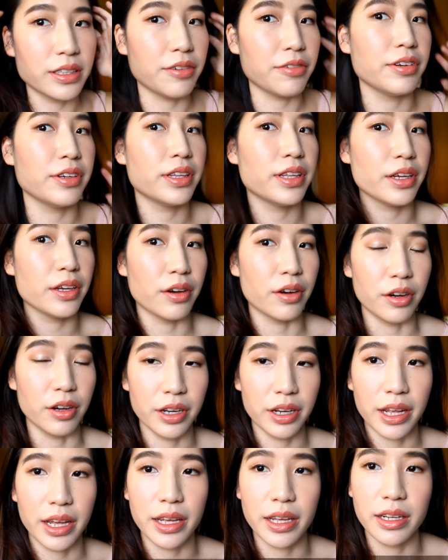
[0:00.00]
everything
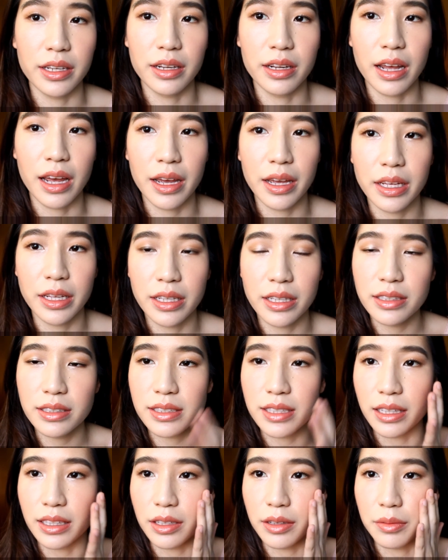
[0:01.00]
on, and I didn't
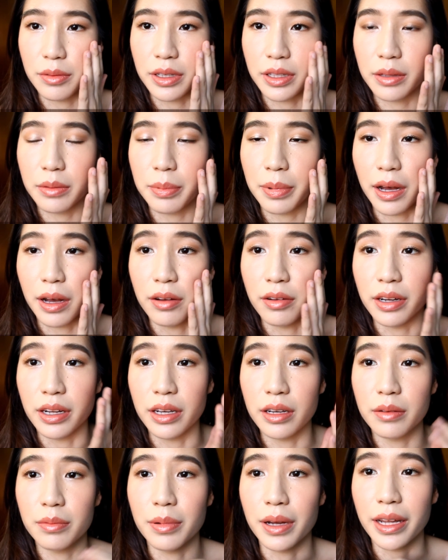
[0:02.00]
set it with
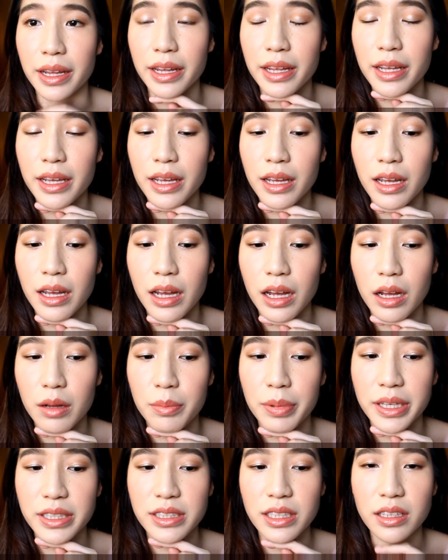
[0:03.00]
powder, but I'll
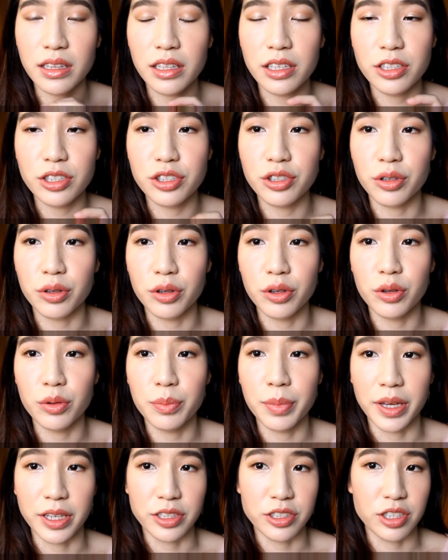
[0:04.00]
basically show you
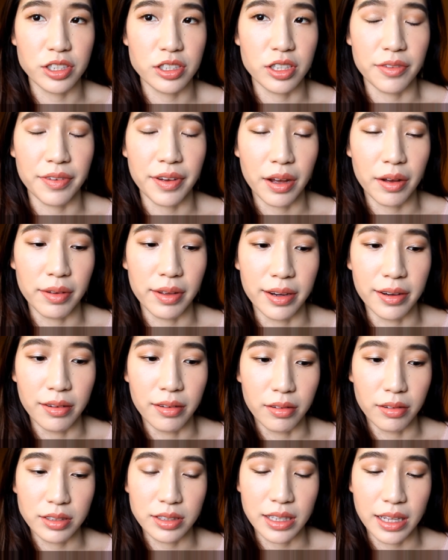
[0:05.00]
pictures of how it
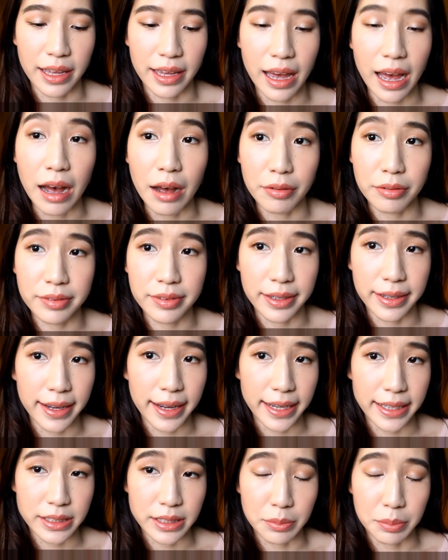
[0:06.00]
looks like after,
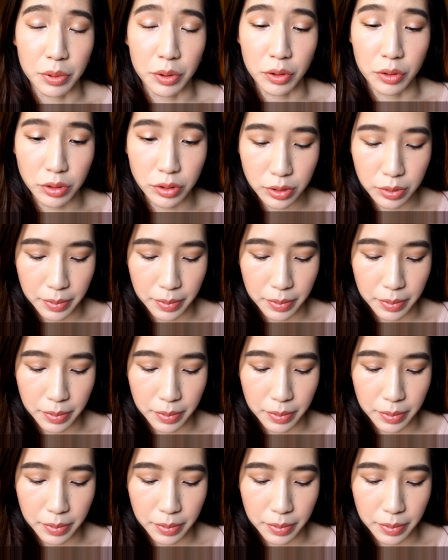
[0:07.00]
I suppose,